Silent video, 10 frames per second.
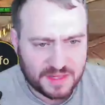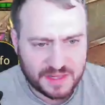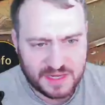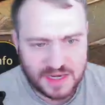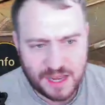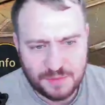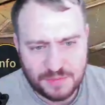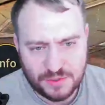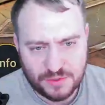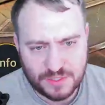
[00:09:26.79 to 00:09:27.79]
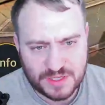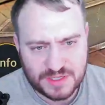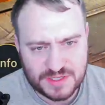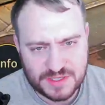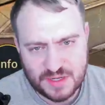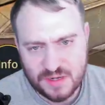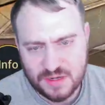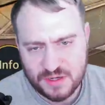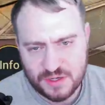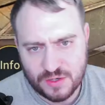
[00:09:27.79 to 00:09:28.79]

can help you do this, you know,